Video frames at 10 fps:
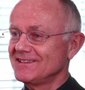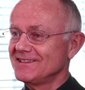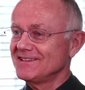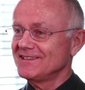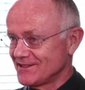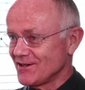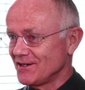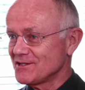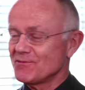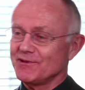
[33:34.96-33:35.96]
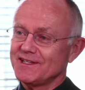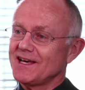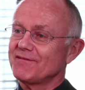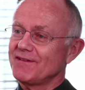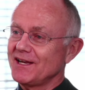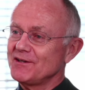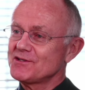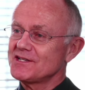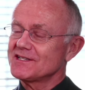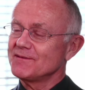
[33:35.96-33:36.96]
adults with that value
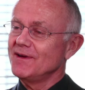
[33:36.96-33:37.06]
system